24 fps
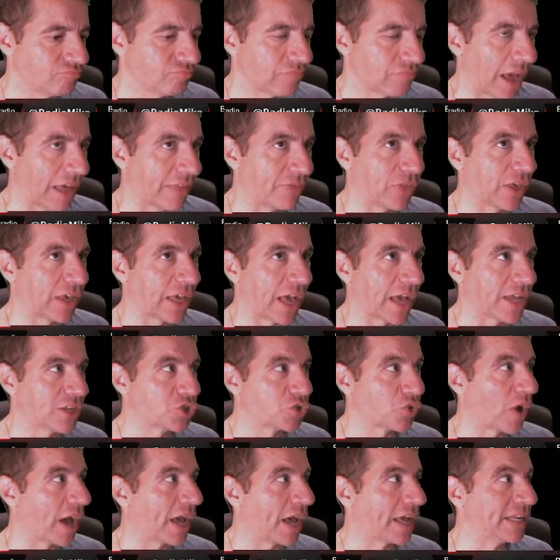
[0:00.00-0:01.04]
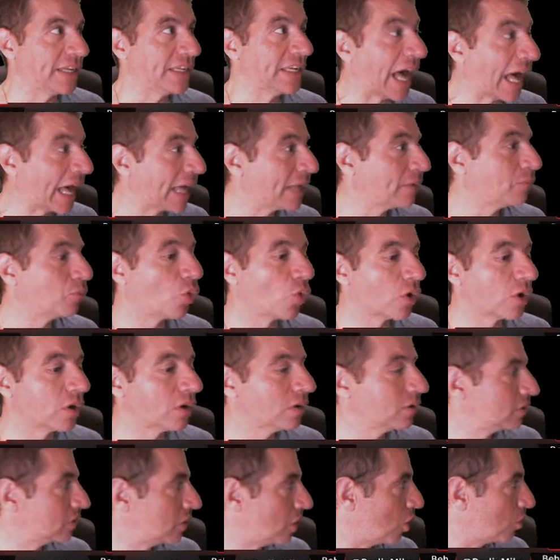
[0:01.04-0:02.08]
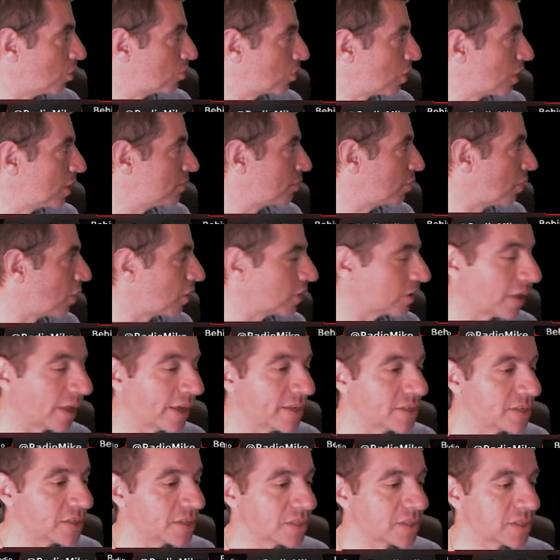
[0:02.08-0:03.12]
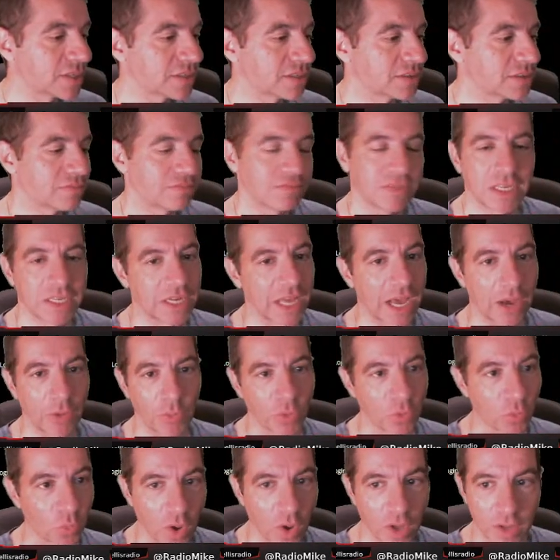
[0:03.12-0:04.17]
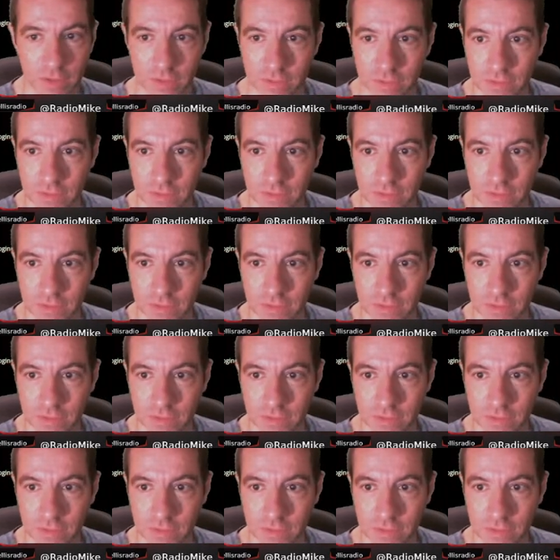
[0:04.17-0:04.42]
I think I tried 9 more home run parlays, did not win one.